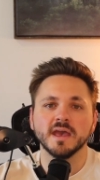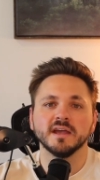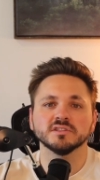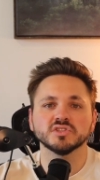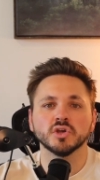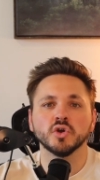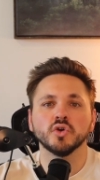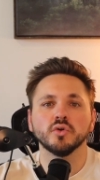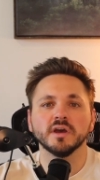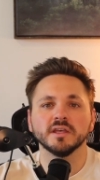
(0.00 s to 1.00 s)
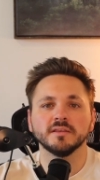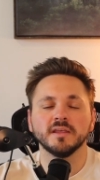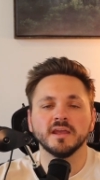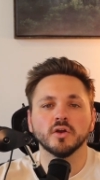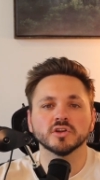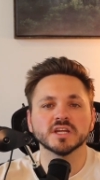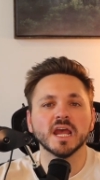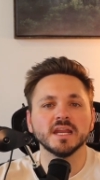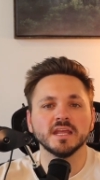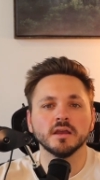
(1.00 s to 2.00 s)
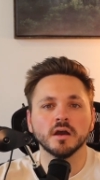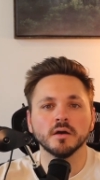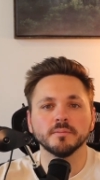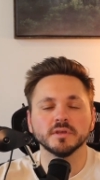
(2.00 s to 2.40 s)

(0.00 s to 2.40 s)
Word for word: And so they are tightening up